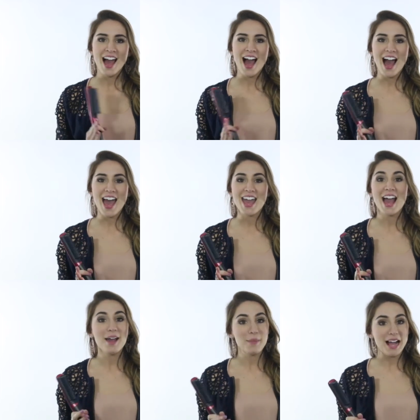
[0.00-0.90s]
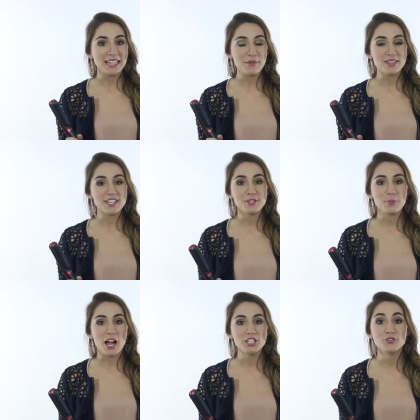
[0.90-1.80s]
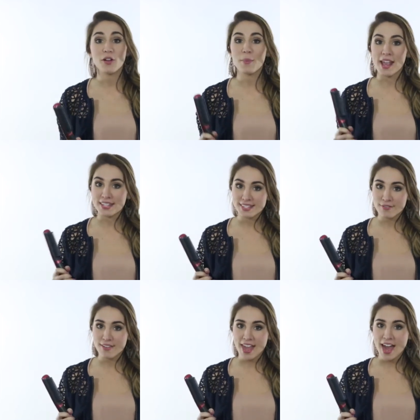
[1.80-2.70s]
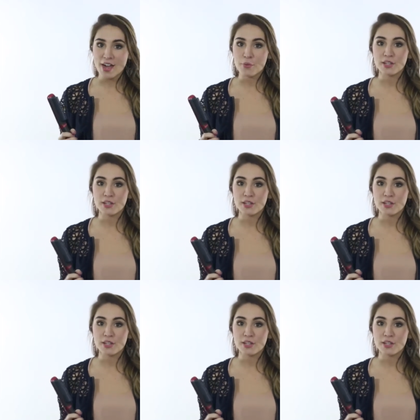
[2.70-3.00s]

Hi, I'm Allie with this brush from AsaVea,